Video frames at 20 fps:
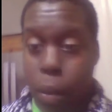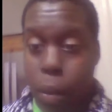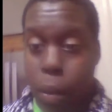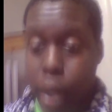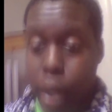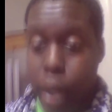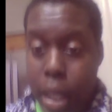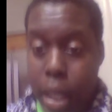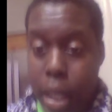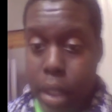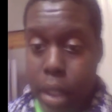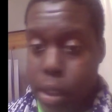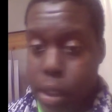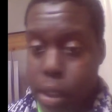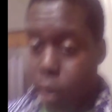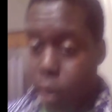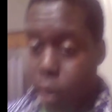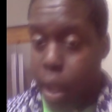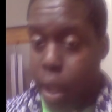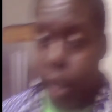week,
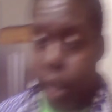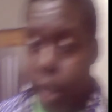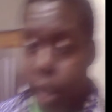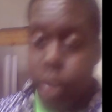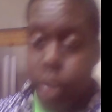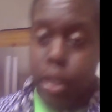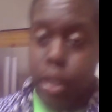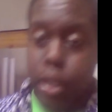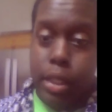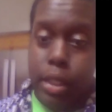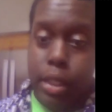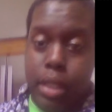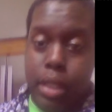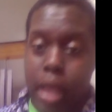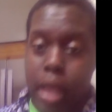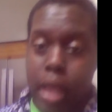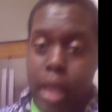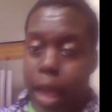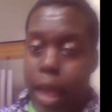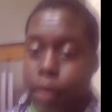so I can
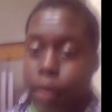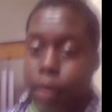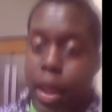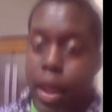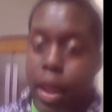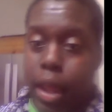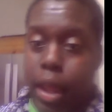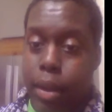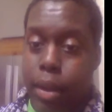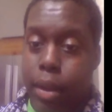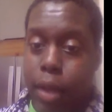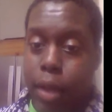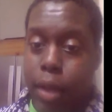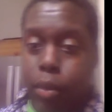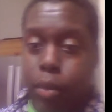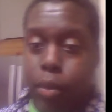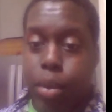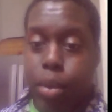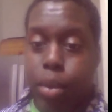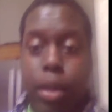just have
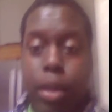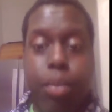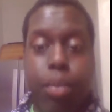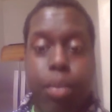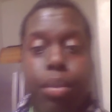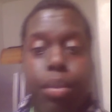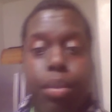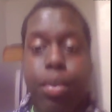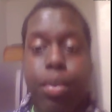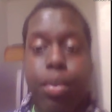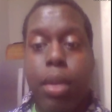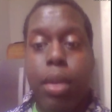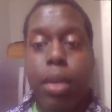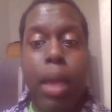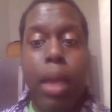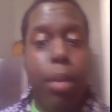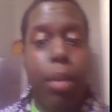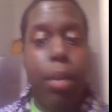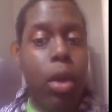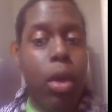a
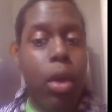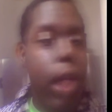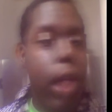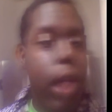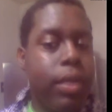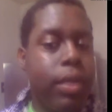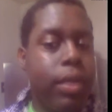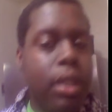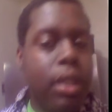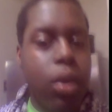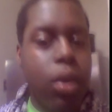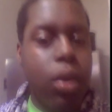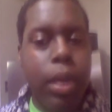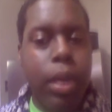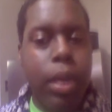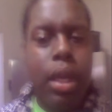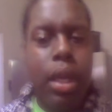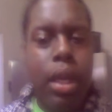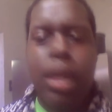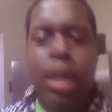pre-made meal every single
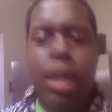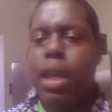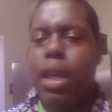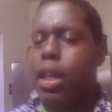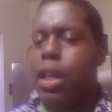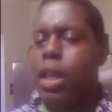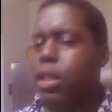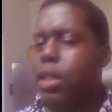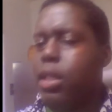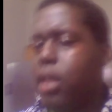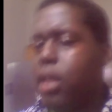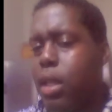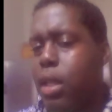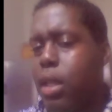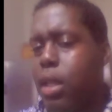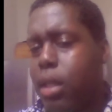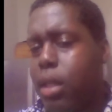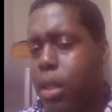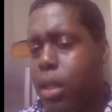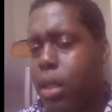week, and
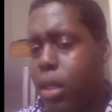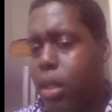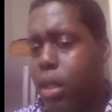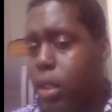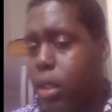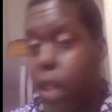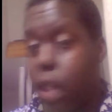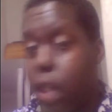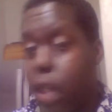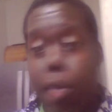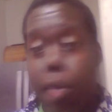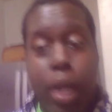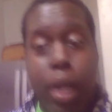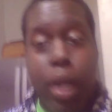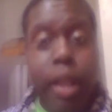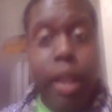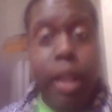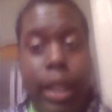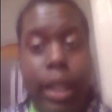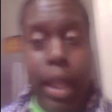then save
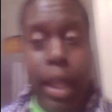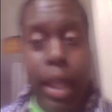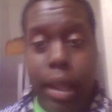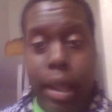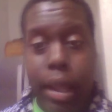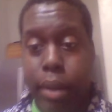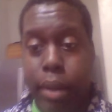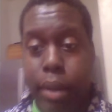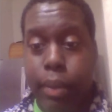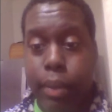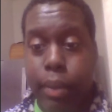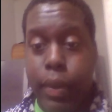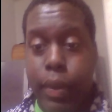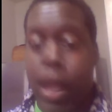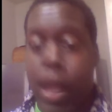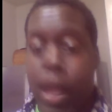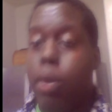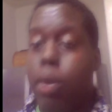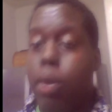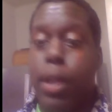money like that.
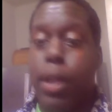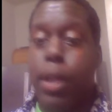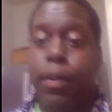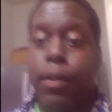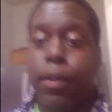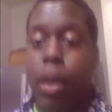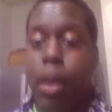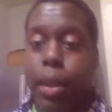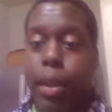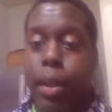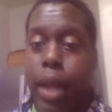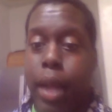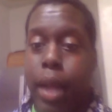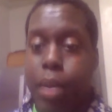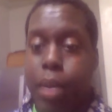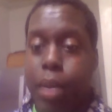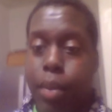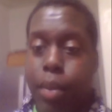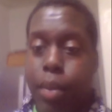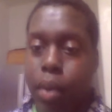That would definitely help a lot
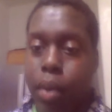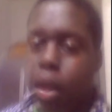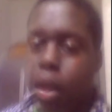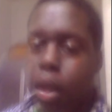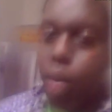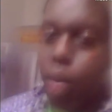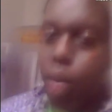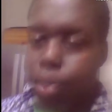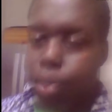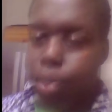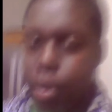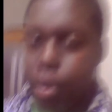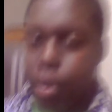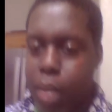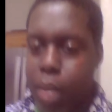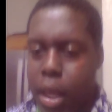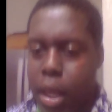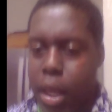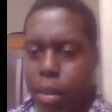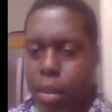of people.
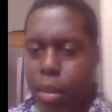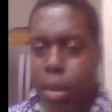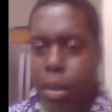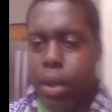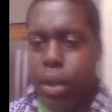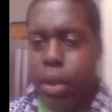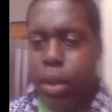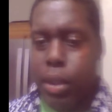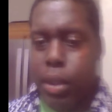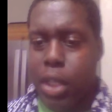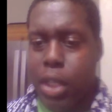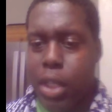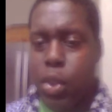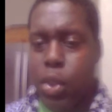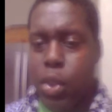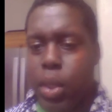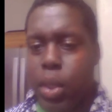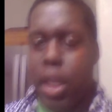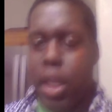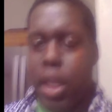Pre-make meals
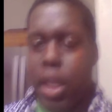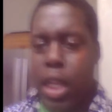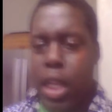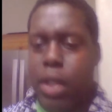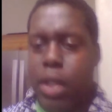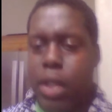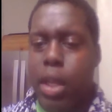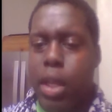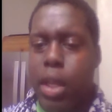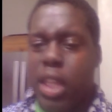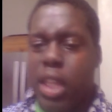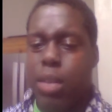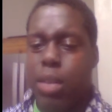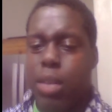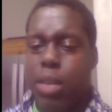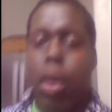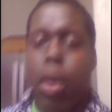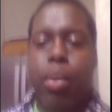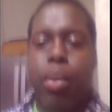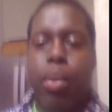that you can eat in
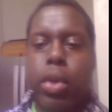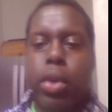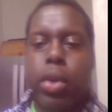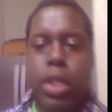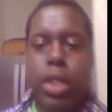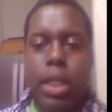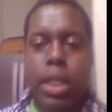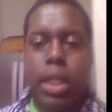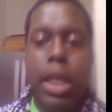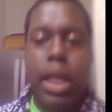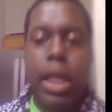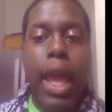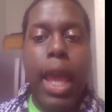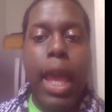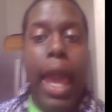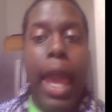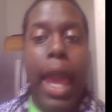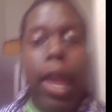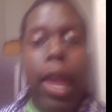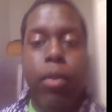small portions
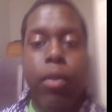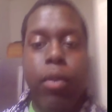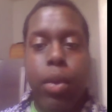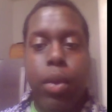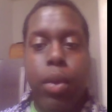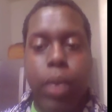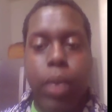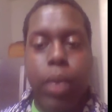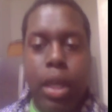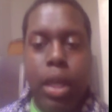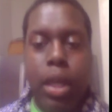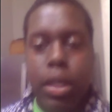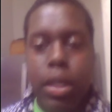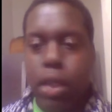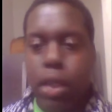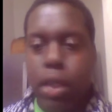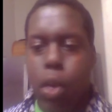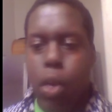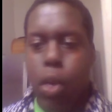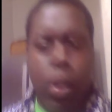every week,
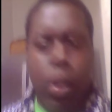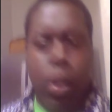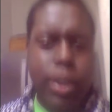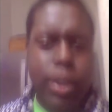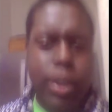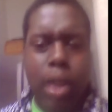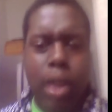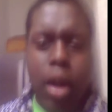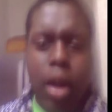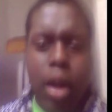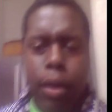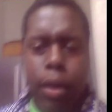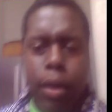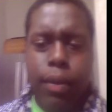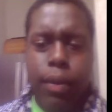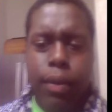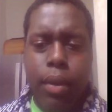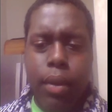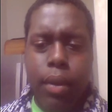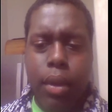so you won't starve